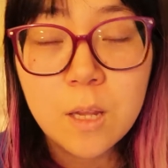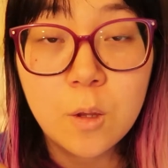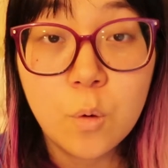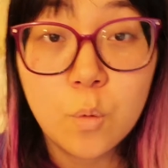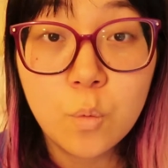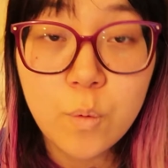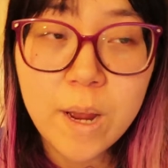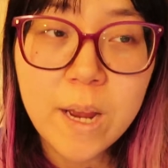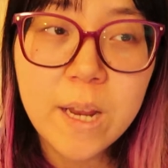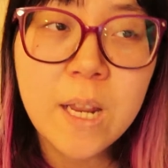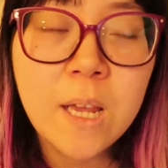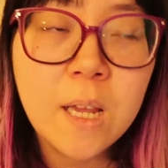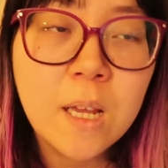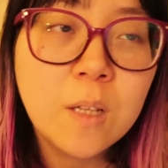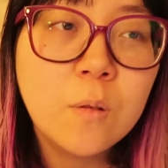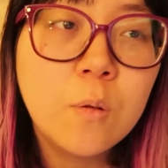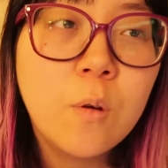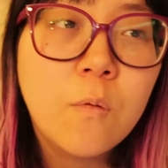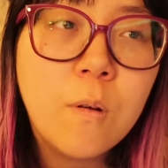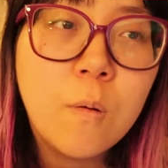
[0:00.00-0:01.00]
like the
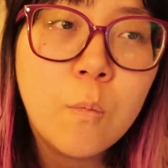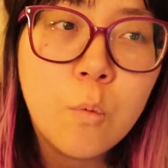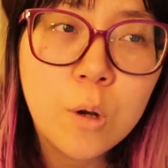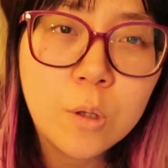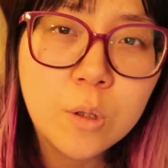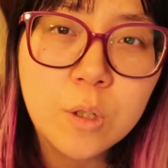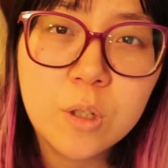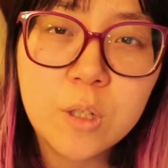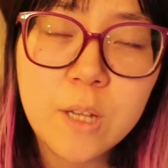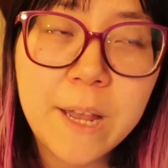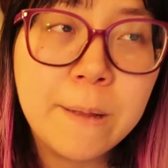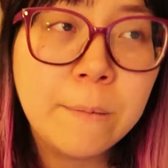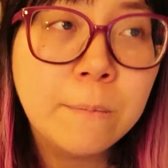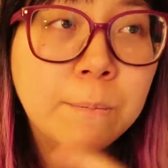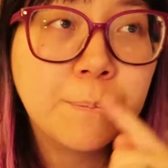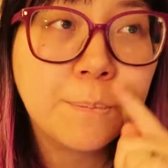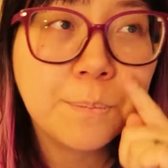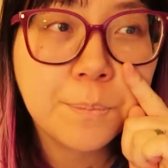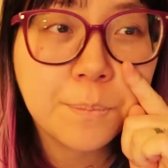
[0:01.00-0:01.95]
rating from 1 to 10.